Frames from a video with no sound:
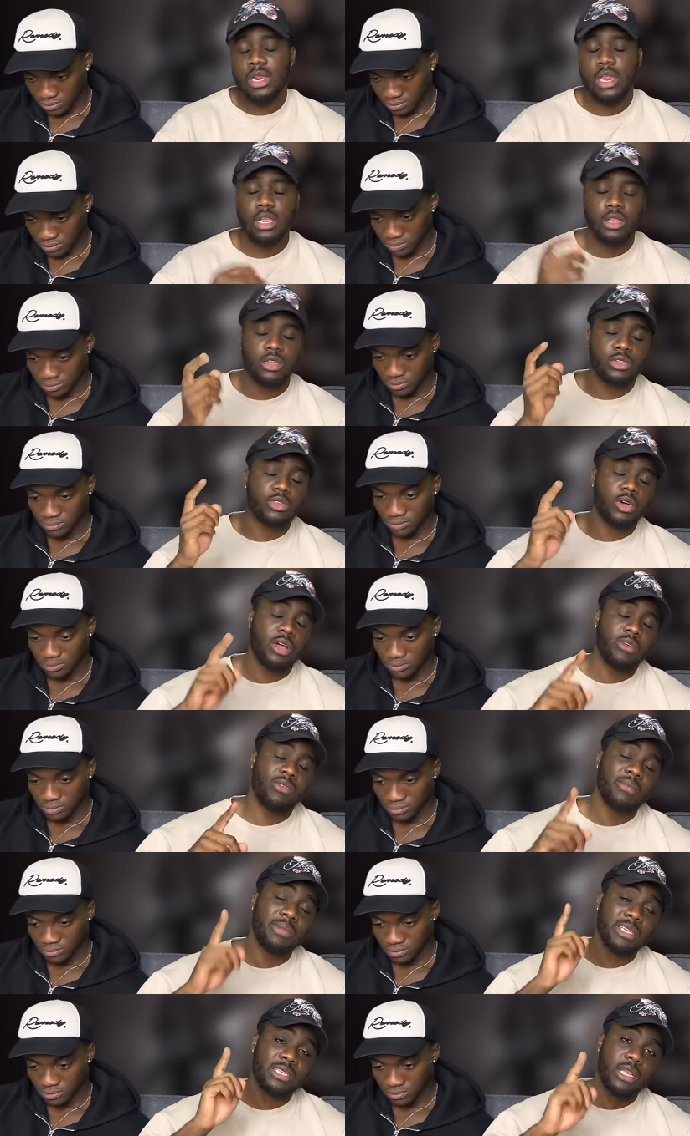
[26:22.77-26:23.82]
Speaker 1: Let us know if we
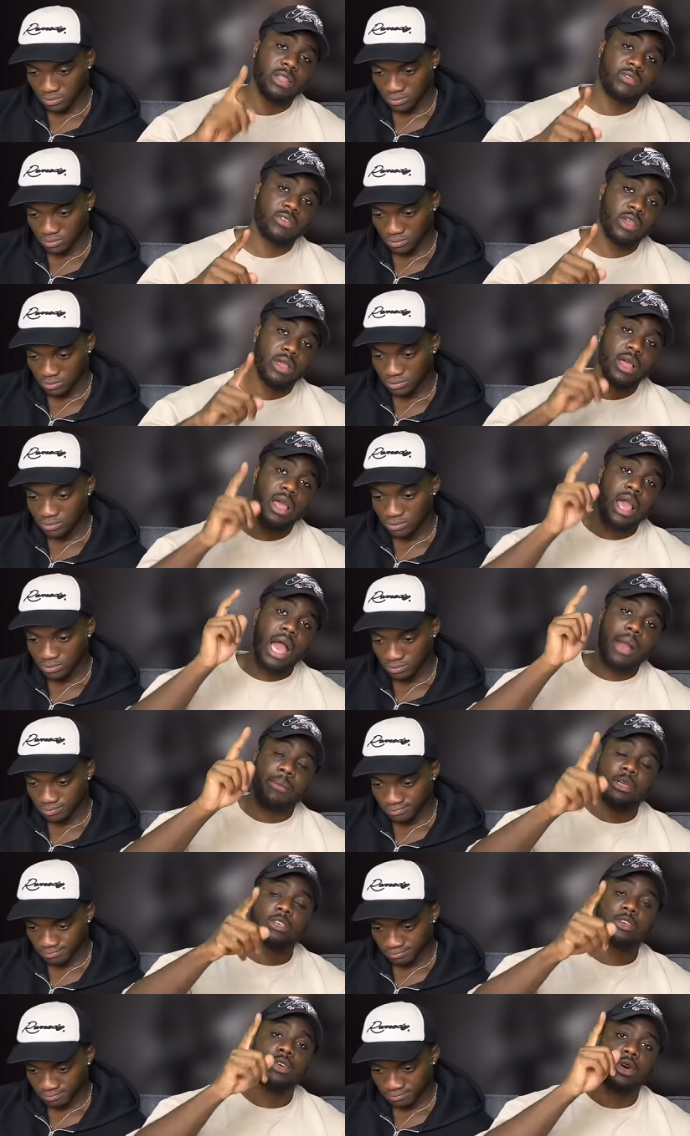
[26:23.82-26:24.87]
missed anything. And
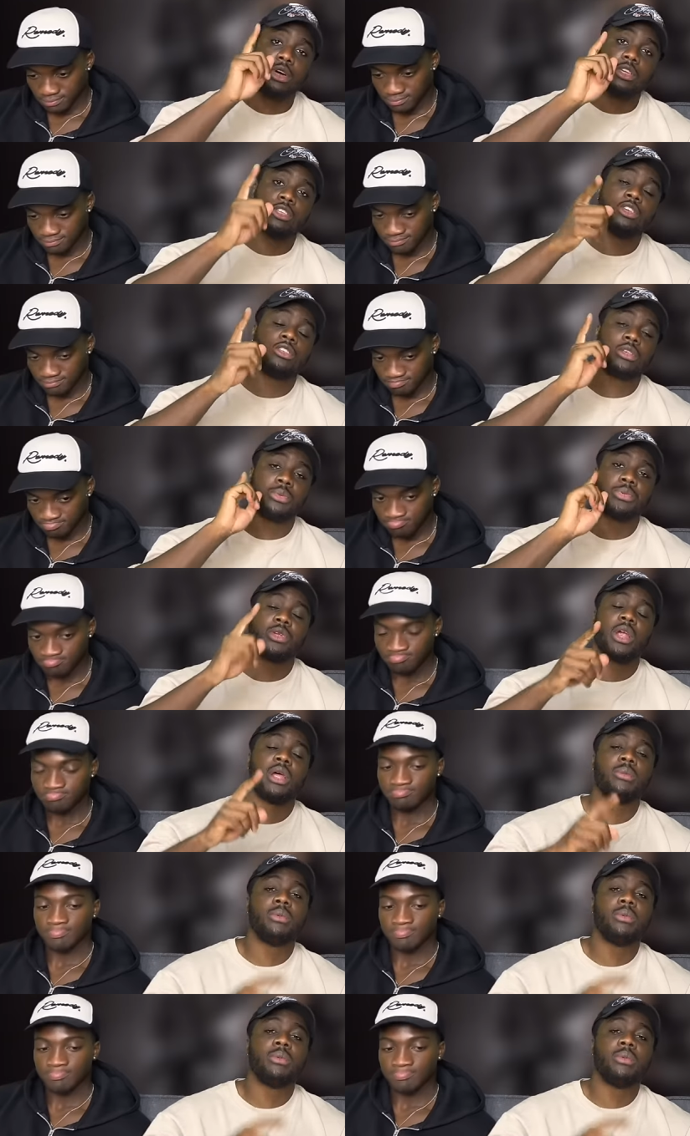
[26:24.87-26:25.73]
make sure you subscribe.